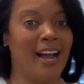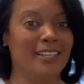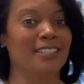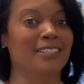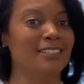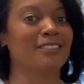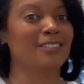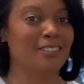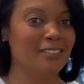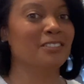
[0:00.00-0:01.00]
I need
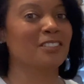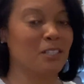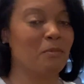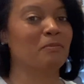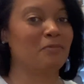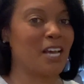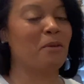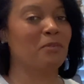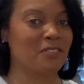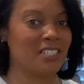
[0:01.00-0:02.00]
some
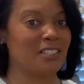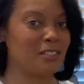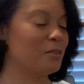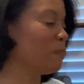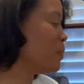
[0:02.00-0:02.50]
type of system.